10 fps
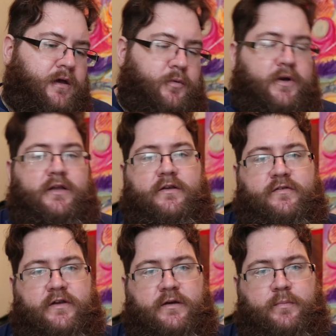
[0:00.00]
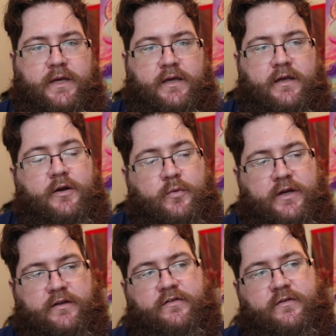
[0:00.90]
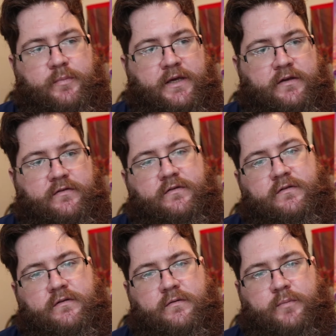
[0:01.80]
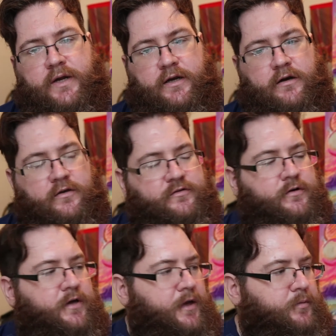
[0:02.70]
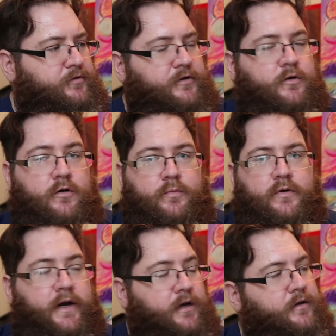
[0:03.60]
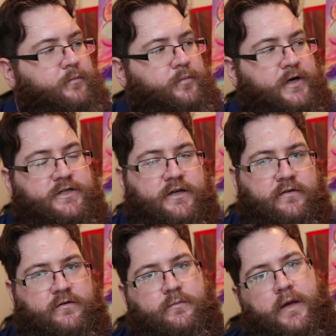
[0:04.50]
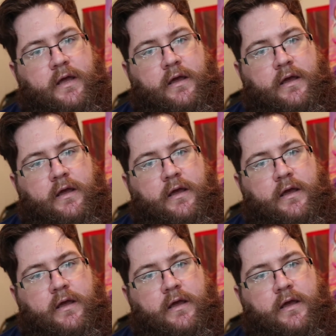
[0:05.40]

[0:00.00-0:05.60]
realistic piece, in a realist piece, but you're also able to incorporate impressionism